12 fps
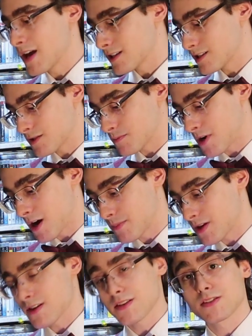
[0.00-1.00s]
just
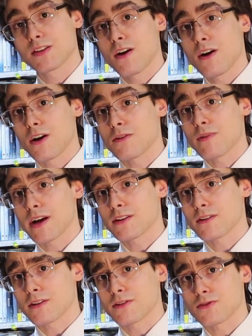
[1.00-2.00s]
popping this on a
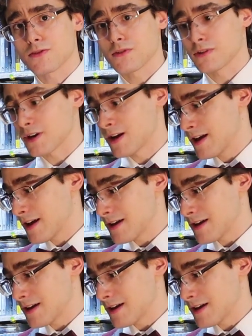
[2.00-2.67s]
regular controller,